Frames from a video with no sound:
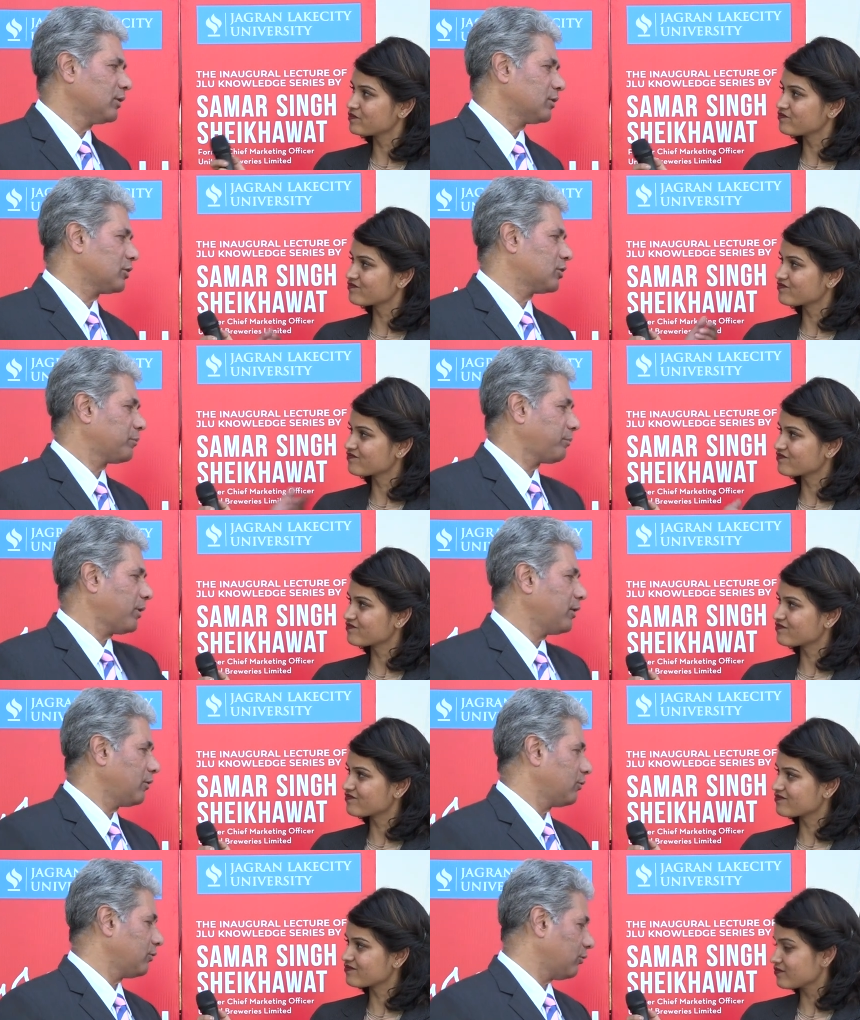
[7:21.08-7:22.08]
Speaker 1: There's a
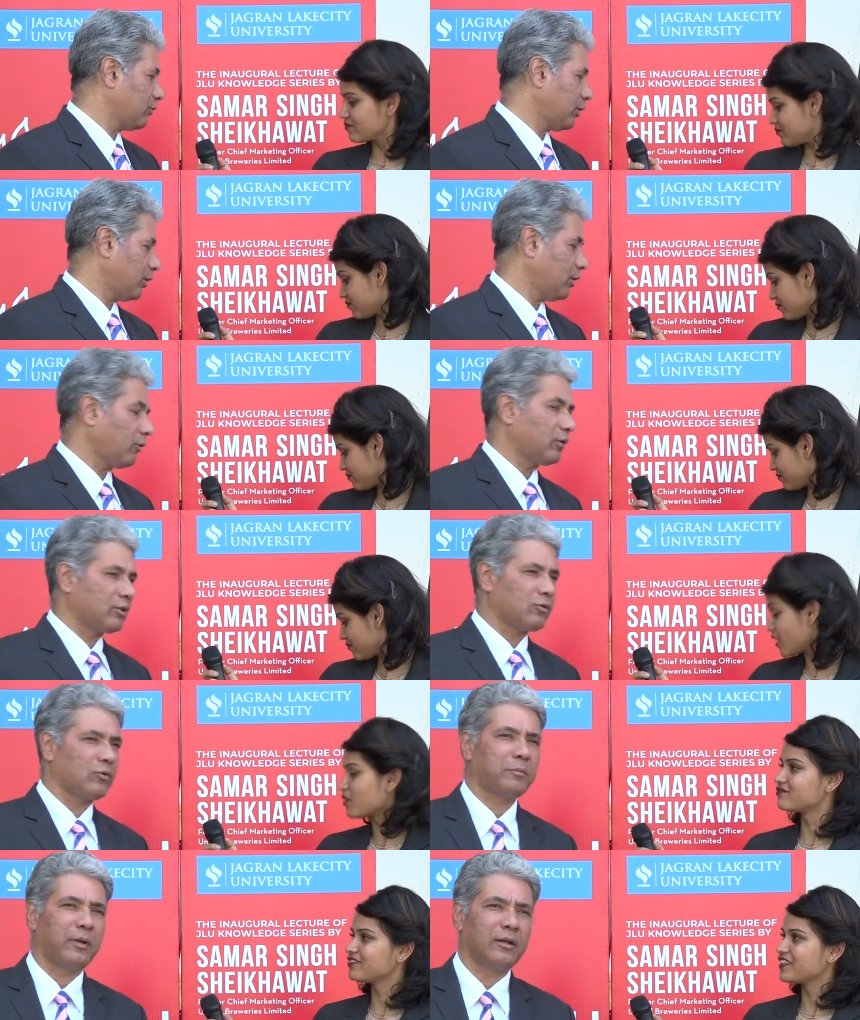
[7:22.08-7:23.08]
spider on. Okay, now there's
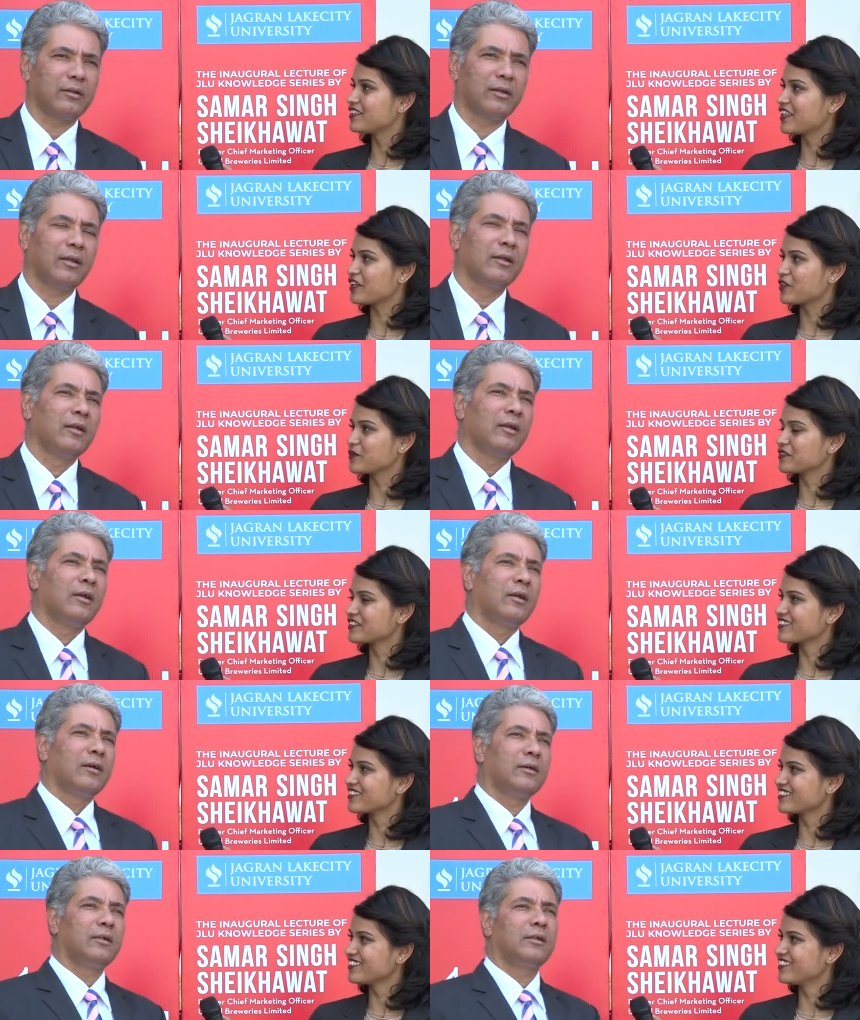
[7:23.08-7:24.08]
no spider there.
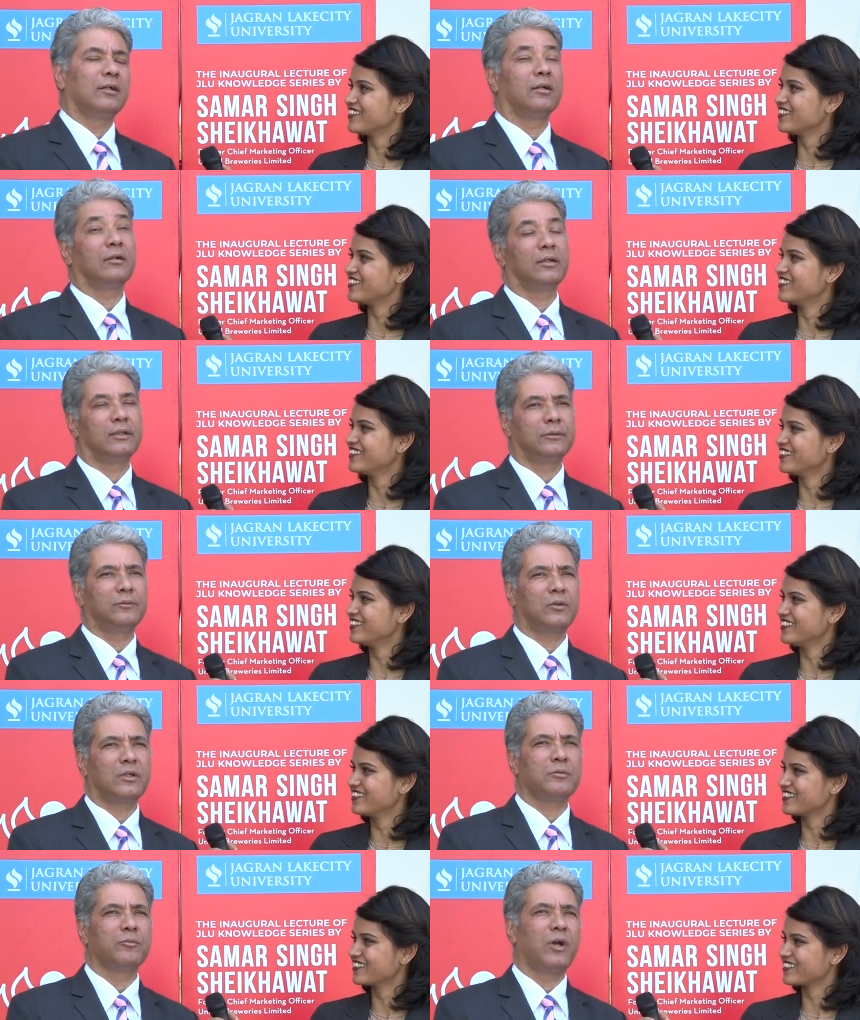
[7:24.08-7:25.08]
Uh,
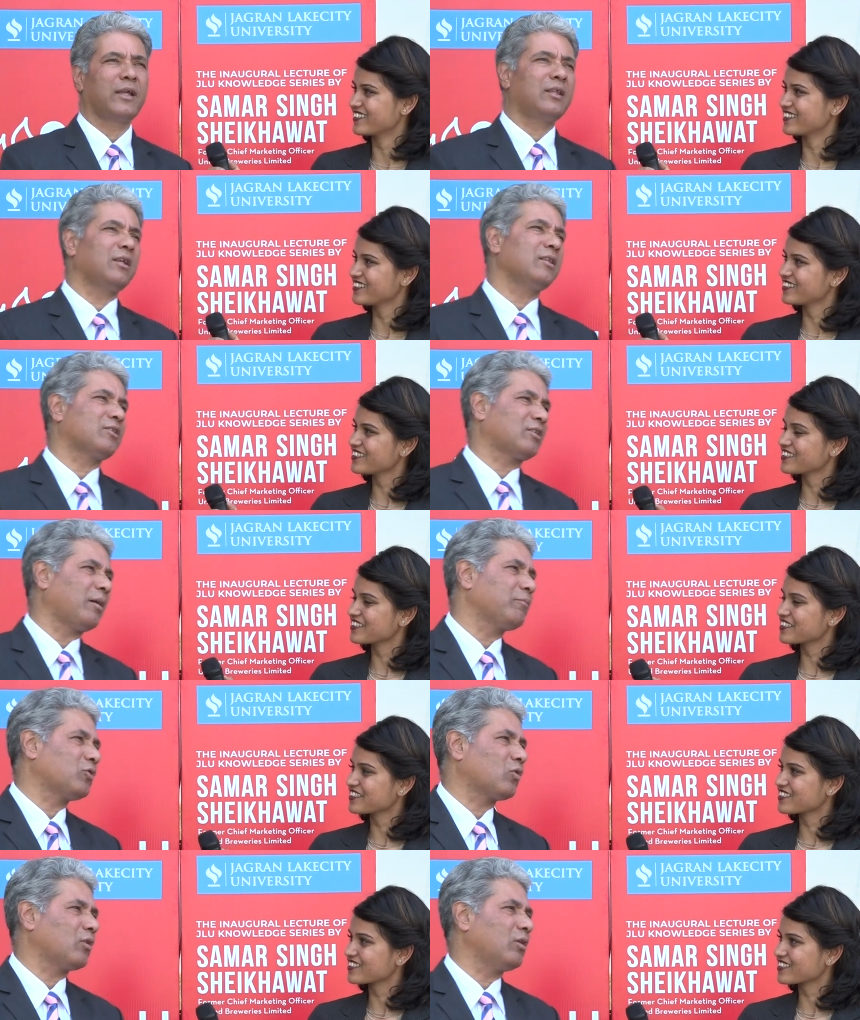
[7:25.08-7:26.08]
what is more? I think the sum
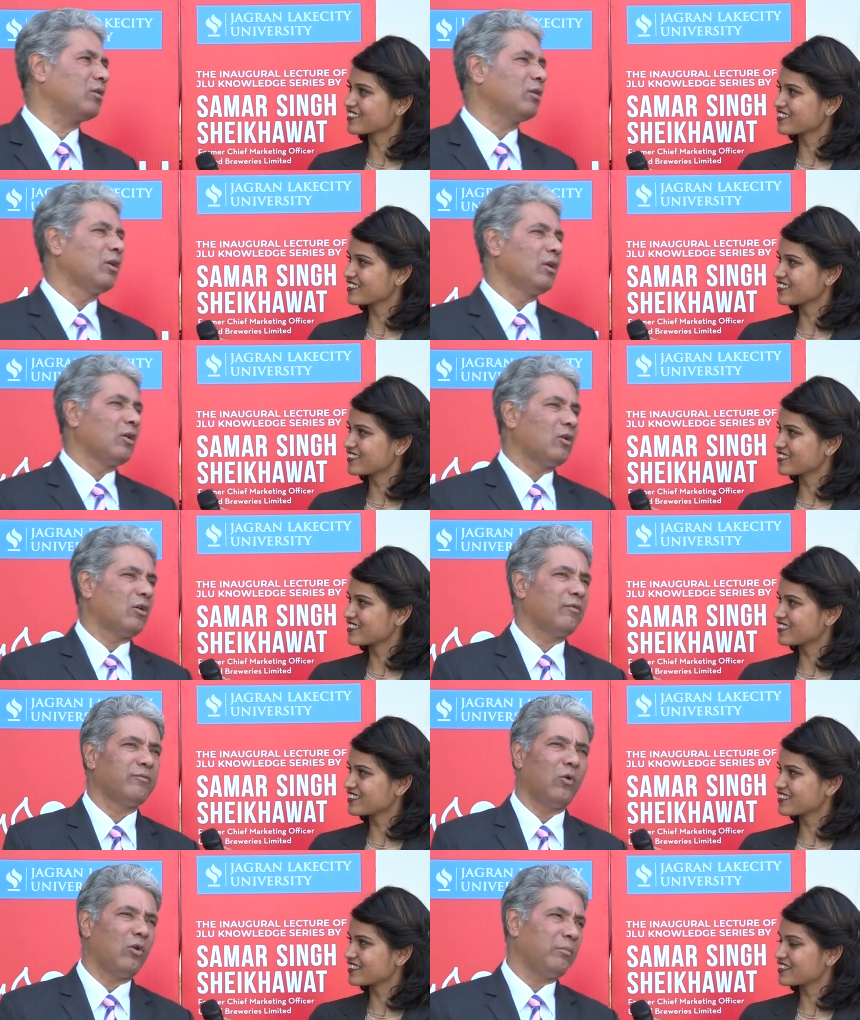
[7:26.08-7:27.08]
total
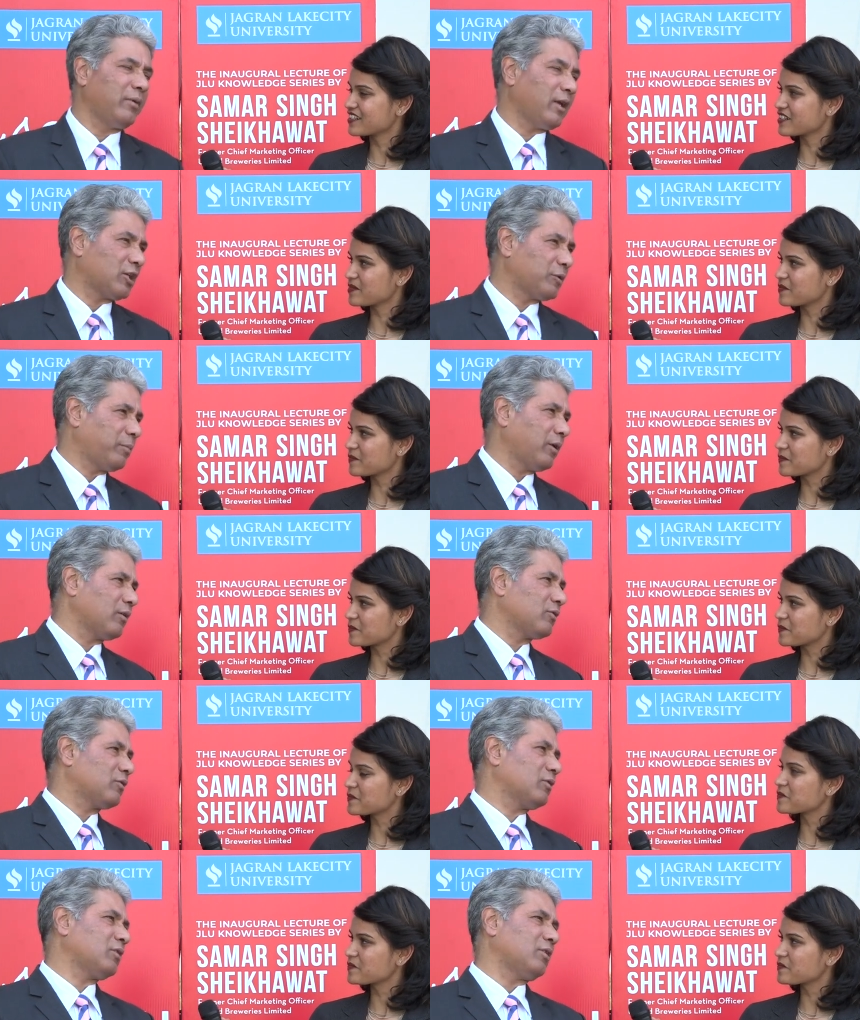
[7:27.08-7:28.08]
of all my
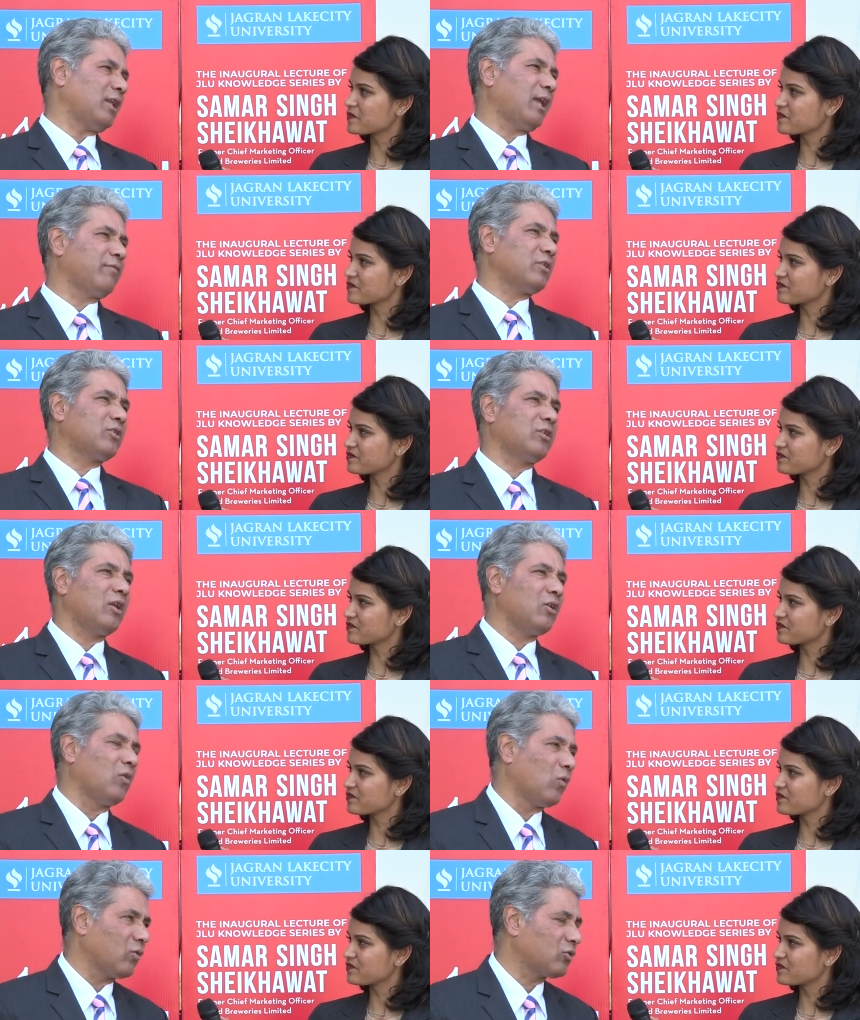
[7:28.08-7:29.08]
experiences never say
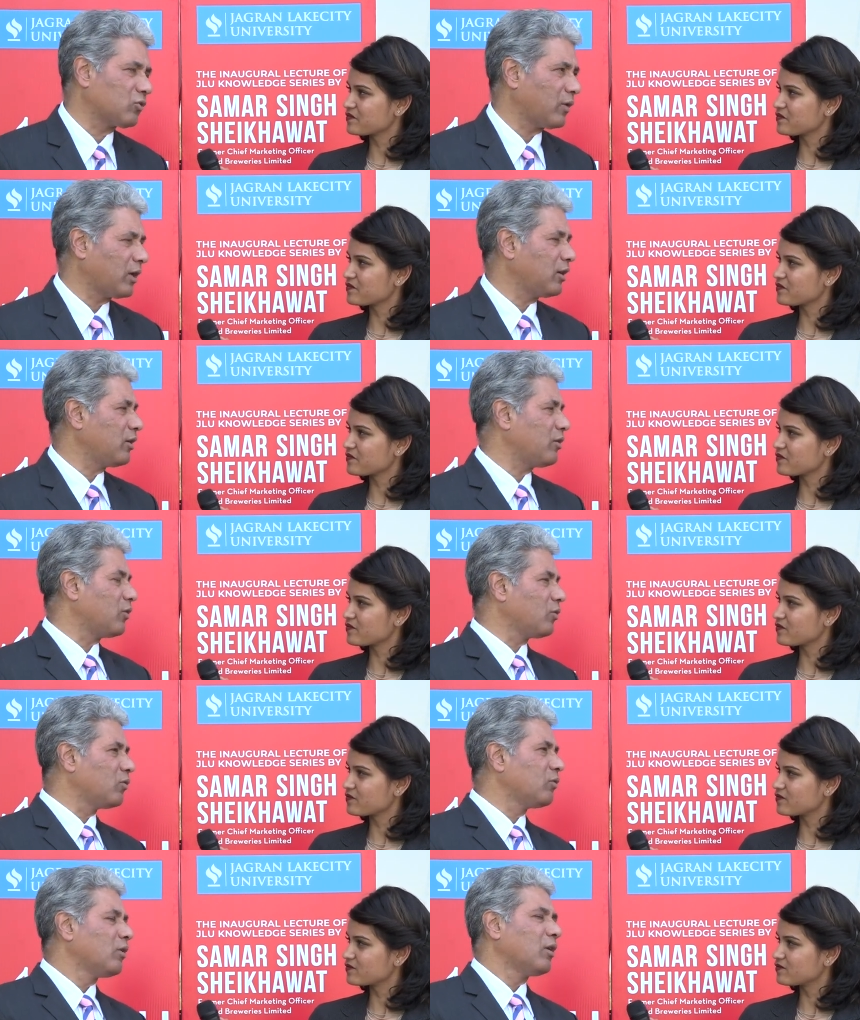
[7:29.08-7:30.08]
no to any
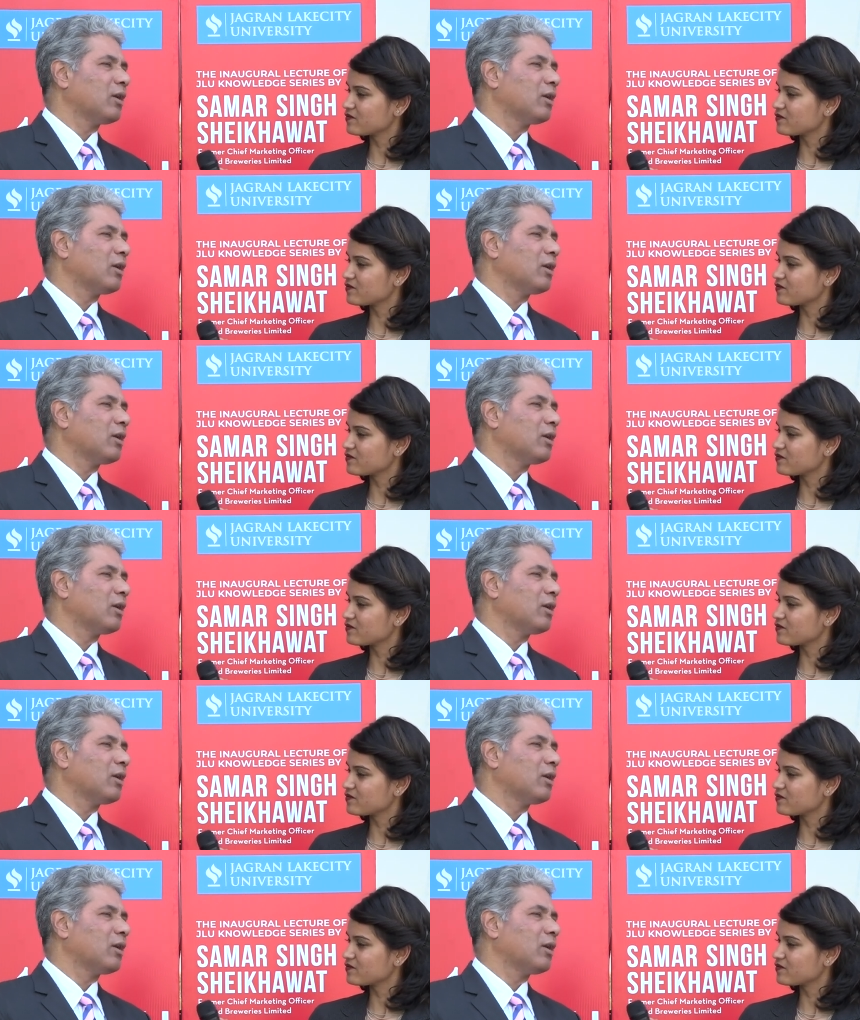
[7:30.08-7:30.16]
new